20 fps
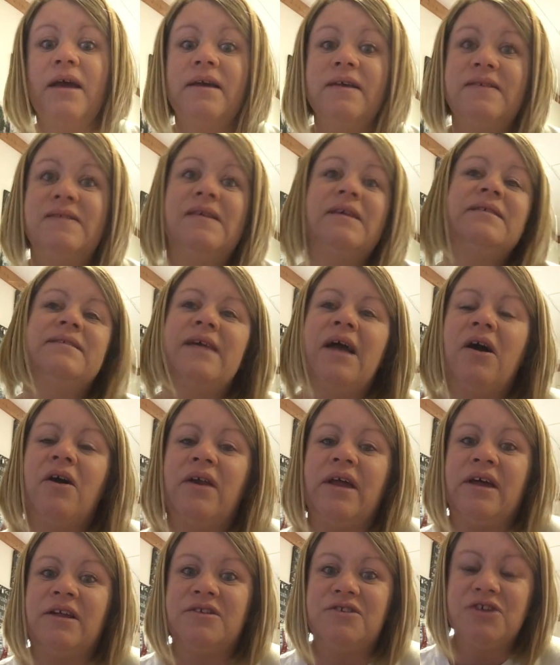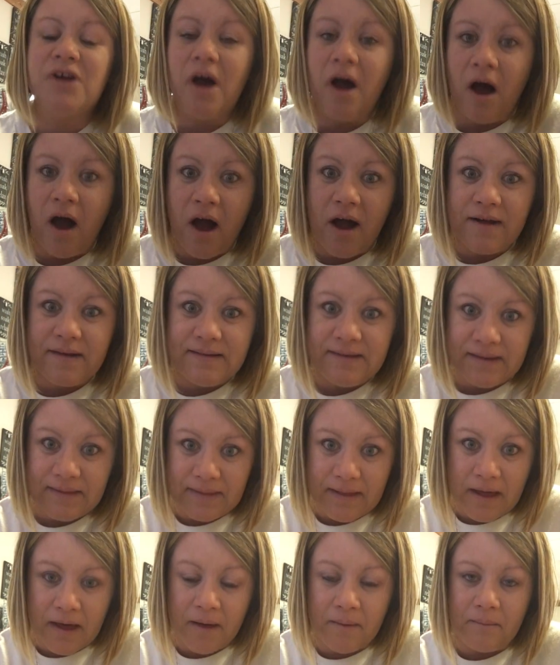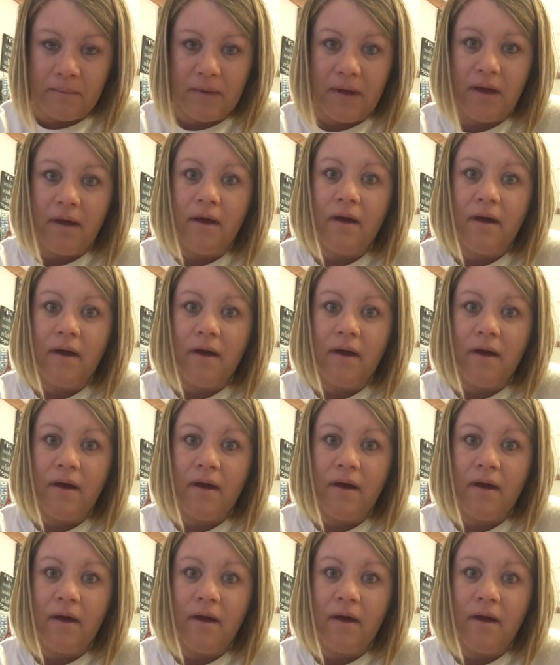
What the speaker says: sit down and talk to them.